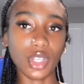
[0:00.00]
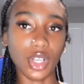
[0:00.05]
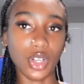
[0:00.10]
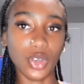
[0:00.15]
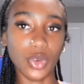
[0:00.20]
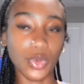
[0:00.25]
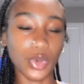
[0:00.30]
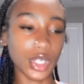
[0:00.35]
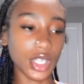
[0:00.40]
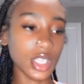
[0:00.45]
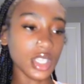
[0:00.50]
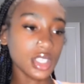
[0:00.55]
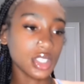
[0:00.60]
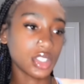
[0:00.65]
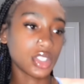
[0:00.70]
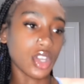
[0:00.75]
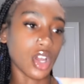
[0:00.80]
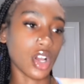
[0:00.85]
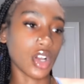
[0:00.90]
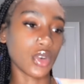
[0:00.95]
we're going to
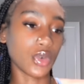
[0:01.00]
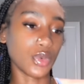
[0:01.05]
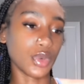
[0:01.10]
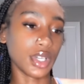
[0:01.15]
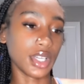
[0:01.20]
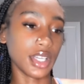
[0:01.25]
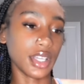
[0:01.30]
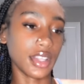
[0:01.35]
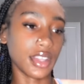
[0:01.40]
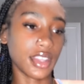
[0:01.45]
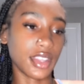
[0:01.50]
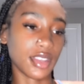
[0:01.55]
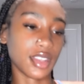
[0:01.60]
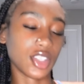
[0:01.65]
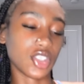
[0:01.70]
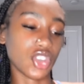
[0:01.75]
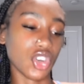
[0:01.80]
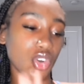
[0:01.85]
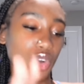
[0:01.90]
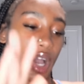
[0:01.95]
start with,
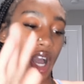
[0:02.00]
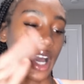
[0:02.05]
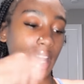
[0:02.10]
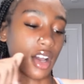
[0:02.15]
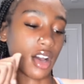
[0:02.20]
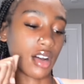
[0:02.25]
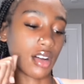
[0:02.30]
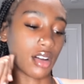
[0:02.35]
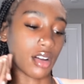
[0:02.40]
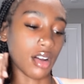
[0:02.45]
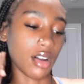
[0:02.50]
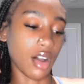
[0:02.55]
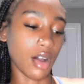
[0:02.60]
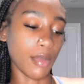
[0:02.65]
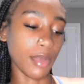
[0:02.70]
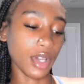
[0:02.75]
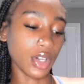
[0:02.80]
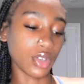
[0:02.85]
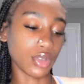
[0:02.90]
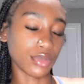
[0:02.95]
so I, on
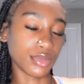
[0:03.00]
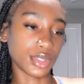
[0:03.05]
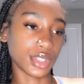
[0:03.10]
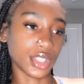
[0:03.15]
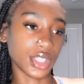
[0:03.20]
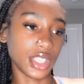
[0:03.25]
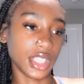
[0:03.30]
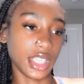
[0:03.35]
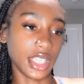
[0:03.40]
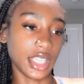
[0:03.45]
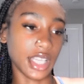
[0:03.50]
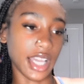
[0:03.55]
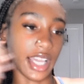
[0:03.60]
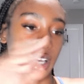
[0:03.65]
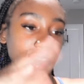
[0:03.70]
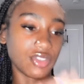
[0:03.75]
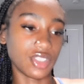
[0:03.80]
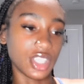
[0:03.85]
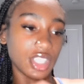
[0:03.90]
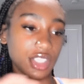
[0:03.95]
my home screen, I
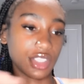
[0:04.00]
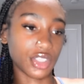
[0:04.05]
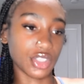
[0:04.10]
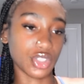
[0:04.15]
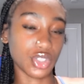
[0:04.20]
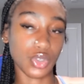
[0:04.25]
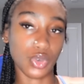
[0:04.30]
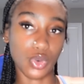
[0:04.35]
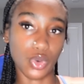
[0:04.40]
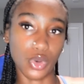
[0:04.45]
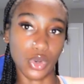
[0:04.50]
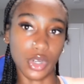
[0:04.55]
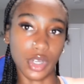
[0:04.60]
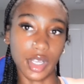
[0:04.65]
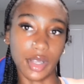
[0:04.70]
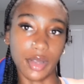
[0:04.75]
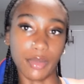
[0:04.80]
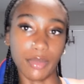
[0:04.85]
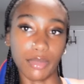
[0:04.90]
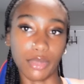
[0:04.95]
have Genesis Shakur
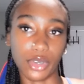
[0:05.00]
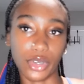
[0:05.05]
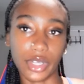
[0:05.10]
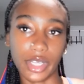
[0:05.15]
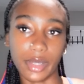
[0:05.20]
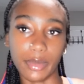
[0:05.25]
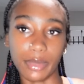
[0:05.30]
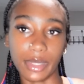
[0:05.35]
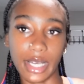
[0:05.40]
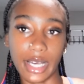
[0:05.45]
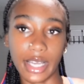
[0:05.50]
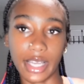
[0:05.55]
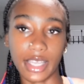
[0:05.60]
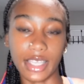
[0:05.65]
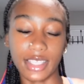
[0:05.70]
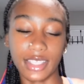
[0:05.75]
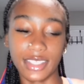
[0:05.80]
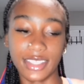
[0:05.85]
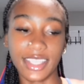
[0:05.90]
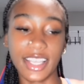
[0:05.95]
and gray and black
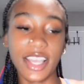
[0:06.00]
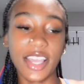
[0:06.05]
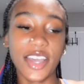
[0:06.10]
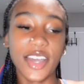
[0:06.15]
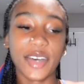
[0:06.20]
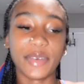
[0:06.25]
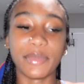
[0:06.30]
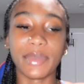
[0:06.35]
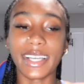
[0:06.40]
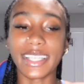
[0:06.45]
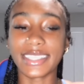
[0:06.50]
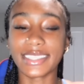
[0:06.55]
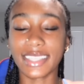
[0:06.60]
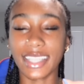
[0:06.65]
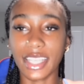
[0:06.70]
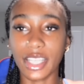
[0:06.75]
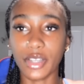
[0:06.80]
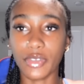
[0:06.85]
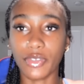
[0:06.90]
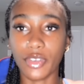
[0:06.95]
because my
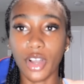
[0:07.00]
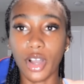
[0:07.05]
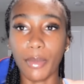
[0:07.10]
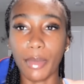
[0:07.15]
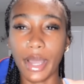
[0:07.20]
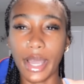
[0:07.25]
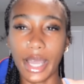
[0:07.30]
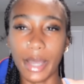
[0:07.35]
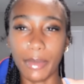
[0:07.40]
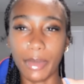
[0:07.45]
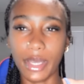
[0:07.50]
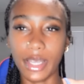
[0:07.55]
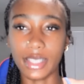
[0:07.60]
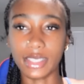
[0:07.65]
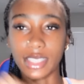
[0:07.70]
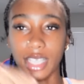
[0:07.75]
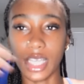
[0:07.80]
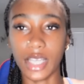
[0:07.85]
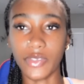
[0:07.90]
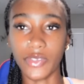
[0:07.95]
aesthetic for on my iPad is
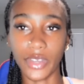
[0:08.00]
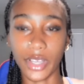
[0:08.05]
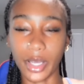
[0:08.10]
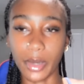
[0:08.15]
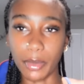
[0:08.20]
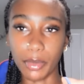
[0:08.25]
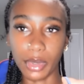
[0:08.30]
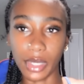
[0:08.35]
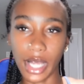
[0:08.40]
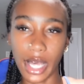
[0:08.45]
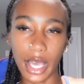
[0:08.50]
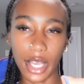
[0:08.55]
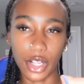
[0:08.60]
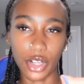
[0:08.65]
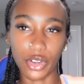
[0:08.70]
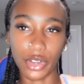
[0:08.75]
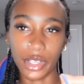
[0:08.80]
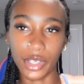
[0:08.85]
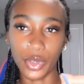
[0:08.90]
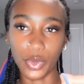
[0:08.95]
kind of like a black,
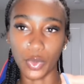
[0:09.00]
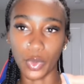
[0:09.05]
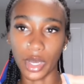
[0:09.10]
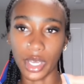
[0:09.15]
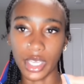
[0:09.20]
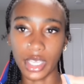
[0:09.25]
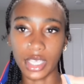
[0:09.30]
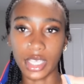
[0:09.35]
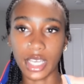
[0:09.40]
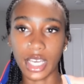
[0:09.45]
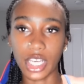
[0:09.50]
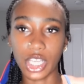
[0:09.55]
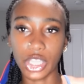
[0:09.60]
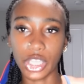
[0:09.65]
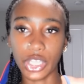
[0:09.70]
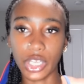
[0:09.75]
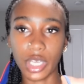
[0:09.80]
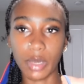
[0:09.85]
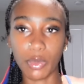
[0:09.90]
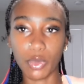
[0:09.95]
gray, and white kind of
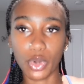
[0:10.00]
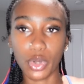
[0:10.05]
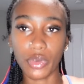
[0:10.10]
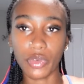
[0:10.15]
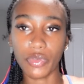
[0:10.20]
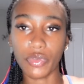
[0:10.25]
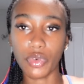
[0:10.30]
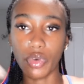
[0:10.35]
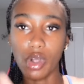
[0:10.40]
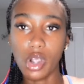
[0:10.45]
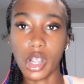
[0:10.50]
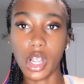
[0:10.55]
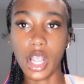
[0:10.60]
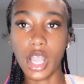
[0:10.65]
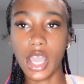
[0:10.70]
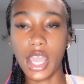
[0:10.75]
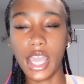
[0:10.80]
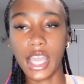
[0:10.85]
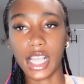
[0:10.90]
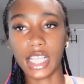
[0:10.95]
look I'm going for
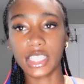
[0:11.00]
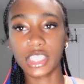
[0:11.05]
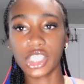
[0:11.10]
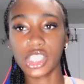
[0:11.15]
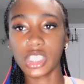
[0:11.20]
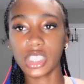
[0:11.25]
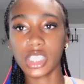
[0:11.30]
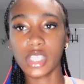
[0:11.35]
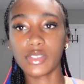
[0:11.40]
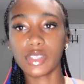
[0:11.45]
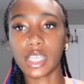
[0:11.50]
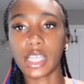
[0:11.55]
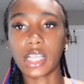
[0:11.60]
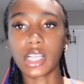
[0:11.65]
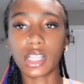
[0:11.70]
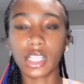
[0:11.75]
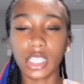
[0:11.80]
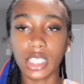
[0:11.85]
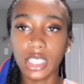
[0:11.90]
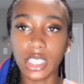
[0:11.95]
because it just gives like
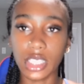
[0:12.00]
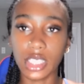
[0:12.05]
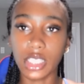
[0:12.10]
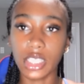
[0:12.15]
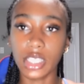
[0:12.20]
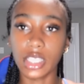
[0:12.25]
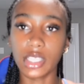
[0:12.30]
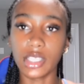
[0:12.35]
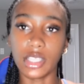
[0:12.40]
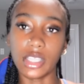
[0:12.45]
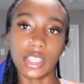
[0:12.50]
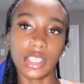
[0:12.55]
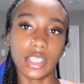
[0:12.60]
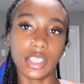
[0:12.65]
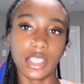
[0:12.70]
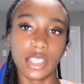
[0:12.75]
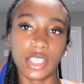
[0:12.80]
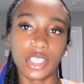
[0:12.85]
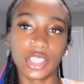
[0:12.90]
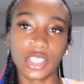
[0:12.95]
clean,
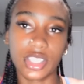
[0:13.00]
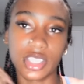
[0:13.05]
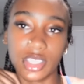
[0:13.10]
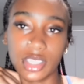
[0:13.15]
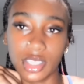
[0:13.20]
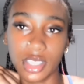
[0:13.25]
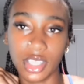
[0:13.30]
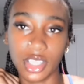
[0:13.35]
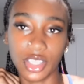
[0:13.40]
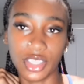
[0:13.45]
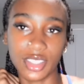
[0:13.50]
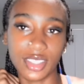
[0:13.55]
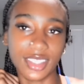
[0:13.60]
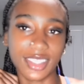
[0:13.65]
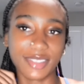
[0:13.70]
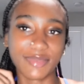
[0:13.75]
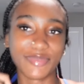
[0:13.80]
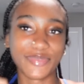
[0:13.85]
neat, and just looks good.